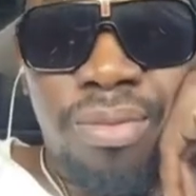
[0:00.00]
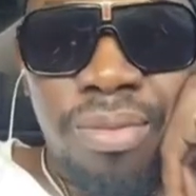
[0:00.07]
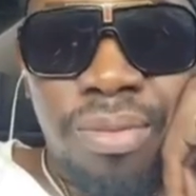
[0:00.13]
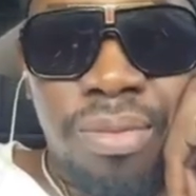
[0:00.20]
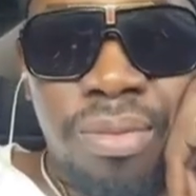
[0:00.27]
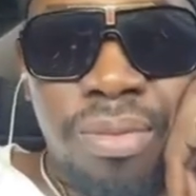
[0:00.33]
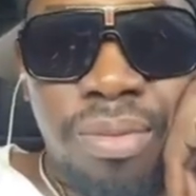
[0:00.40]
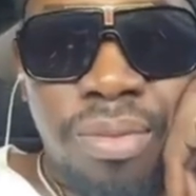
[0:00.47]

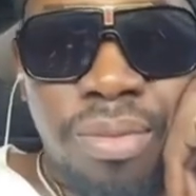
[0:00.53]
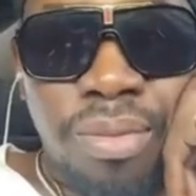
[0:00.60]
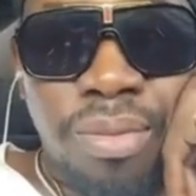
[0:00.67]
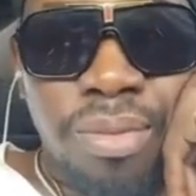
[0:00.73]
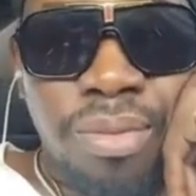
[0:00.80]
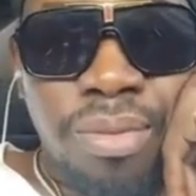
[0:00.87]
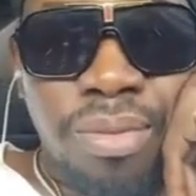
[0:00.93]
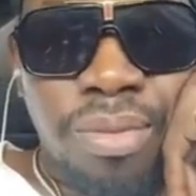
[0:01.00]

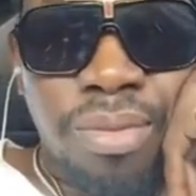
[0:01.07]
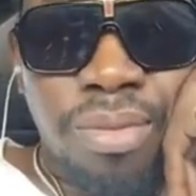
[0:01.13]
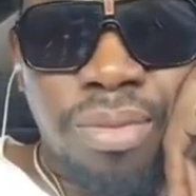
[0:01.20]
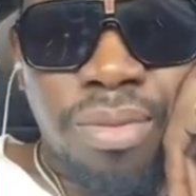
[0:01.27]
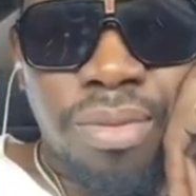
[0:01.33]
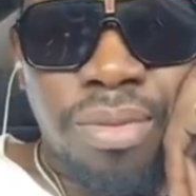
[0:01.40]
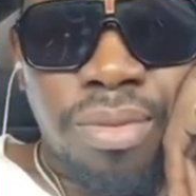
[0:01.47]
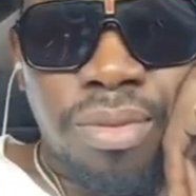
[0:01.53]

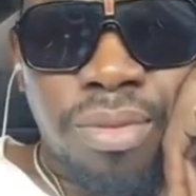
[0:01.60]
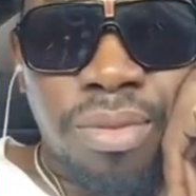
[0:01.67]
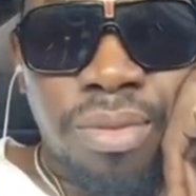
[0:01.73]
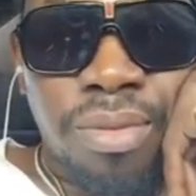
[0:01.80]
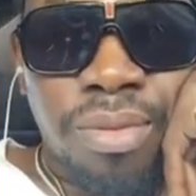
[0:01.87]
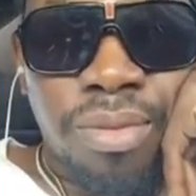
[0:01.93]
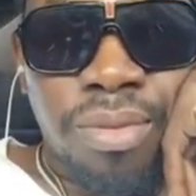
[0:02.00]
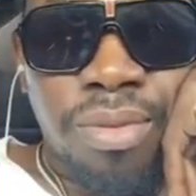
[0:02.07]

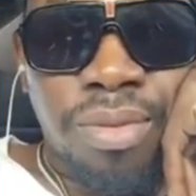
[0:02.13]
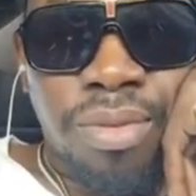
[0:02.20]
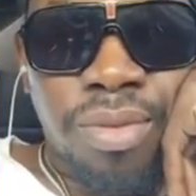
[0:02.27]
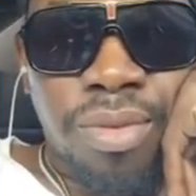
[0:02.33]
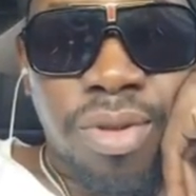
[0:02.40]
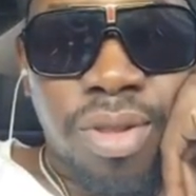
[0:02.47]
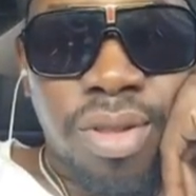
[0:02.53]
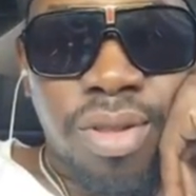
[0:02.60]

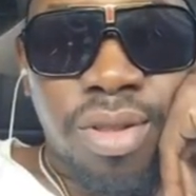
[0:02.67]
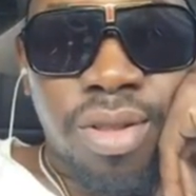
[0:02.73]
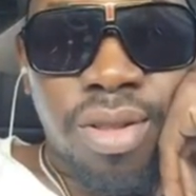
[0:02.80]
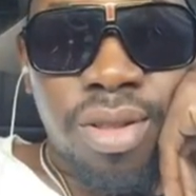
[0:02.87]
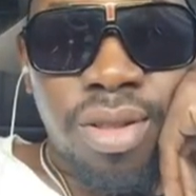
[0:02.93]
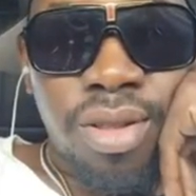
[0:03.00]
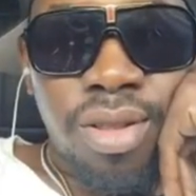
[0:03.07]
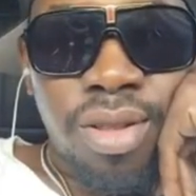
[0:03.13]

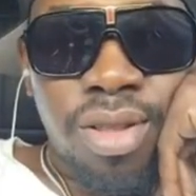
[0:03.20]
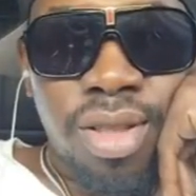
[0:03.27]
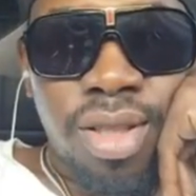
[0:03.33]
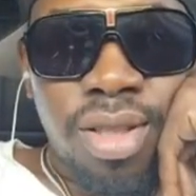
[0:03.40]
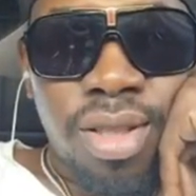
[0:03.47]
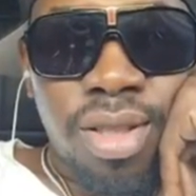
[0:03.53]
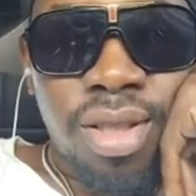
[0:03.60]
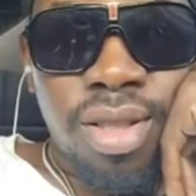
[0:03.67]

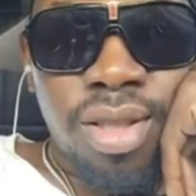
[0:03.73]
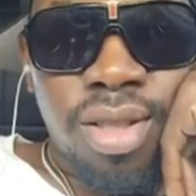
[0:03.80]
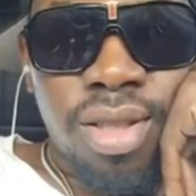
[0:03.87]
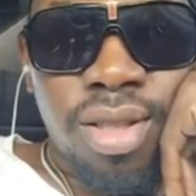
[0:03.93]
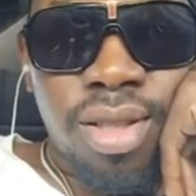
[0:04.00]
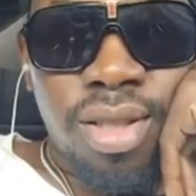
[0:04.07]
[no speech]